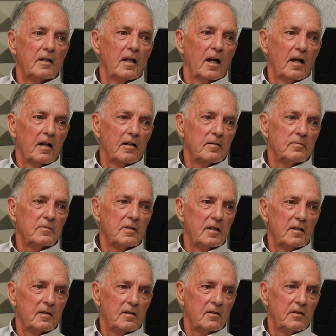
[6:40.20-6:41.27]

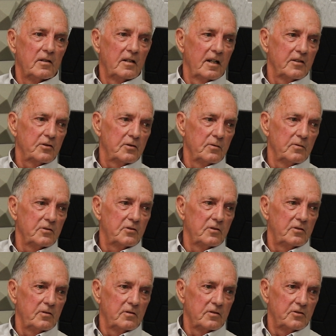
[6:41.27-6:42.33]
the National Institute